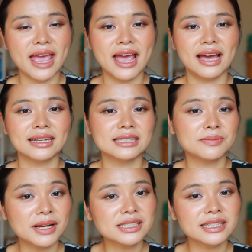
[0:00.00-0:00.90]
and
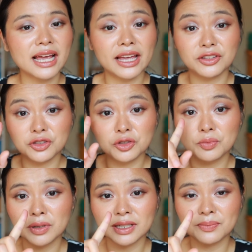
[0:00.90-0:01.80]
especially I do
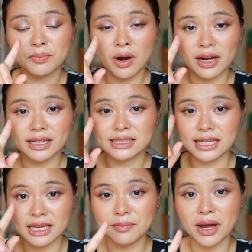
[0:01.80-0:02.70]
put products
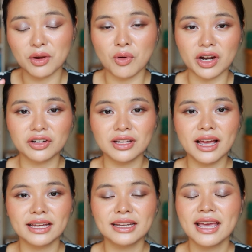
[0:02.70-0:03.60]
in my
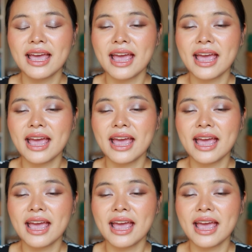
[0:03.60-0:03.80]
waterline line.